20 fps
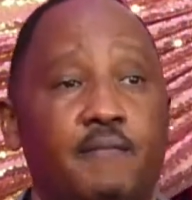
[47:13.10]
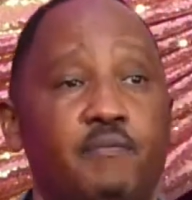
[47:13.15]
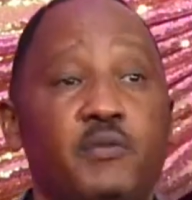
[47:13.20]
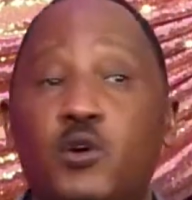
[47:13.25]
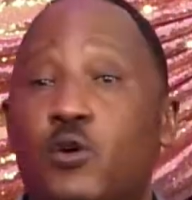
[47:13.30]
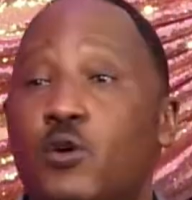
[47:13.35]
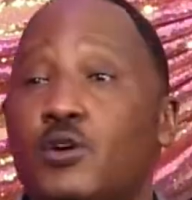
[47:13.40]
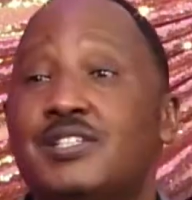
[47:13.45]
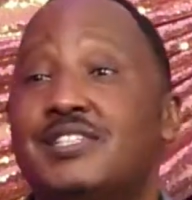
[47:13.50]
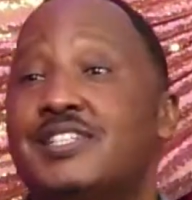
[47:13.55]

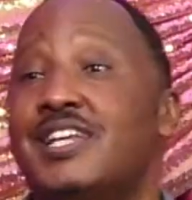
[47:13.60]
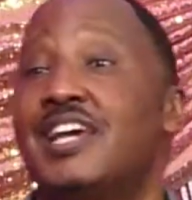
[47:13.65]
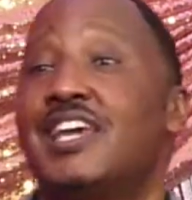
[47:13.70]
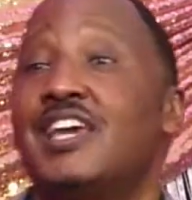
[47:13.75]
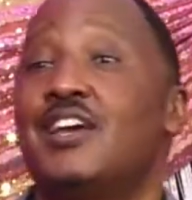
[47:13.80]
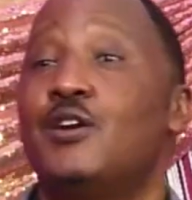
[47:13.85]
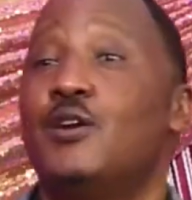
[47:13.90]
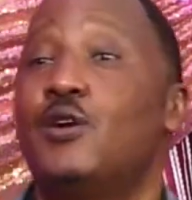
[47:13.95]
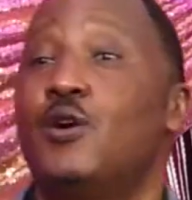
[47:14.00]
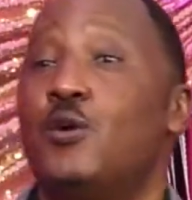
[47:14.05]
Because
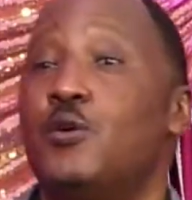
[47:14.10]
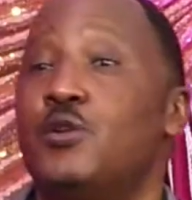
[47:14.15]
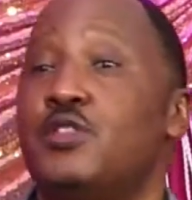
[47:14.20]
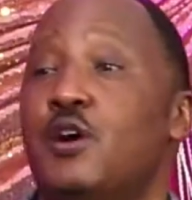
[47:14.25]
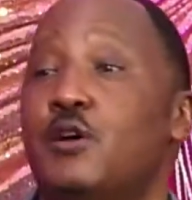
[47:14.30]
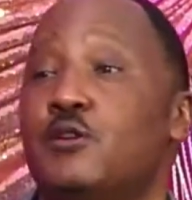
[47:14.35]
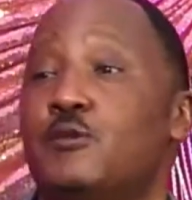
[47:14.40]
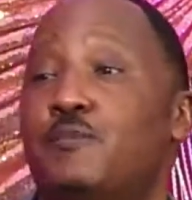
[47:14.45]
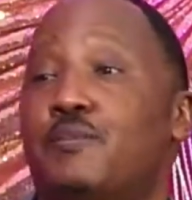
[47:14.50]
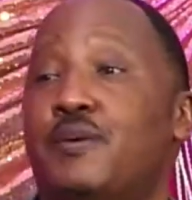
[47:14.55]
taking long
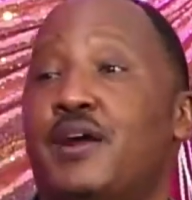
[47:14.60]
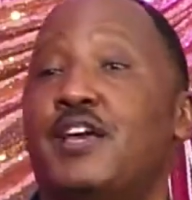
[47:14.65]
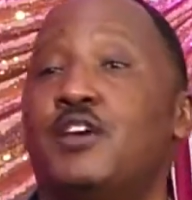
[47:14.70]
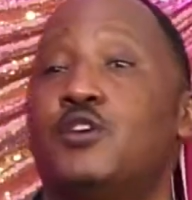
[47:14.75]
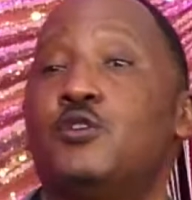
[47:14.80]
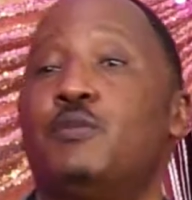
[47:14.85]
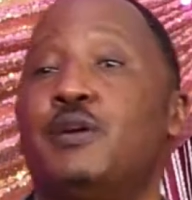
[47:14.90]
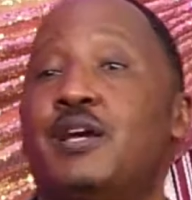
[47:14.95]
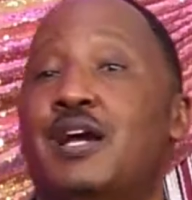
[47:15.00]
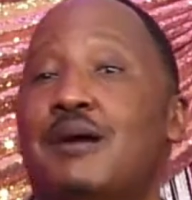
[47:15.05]
without praying,
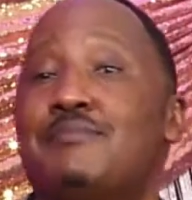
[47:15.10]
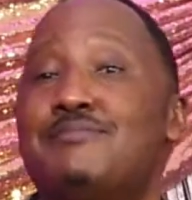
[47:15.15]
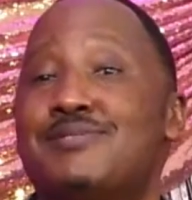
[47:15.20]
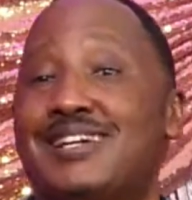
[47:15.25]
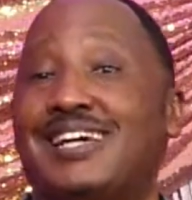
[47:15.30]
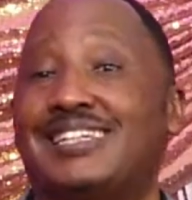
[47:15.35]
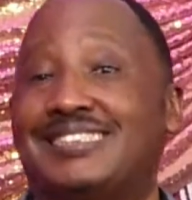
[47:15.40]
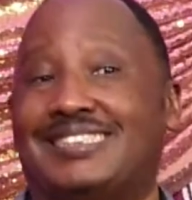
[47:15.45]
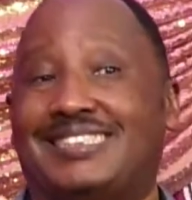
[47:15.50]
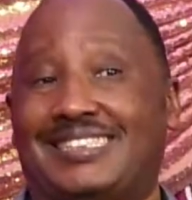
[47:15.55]
you become
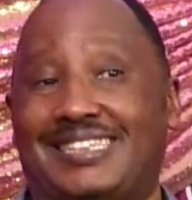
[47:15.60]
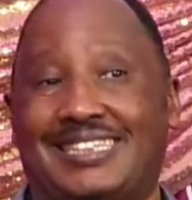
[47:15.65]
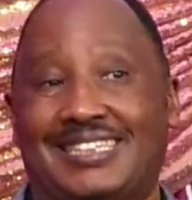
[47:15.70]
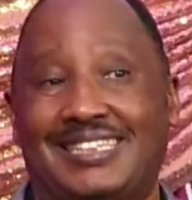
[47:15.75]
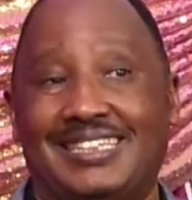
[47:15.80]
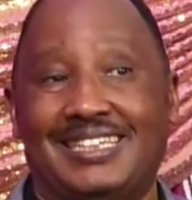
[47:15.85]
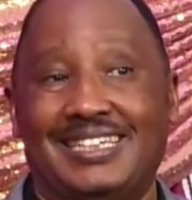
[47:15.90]
rusty.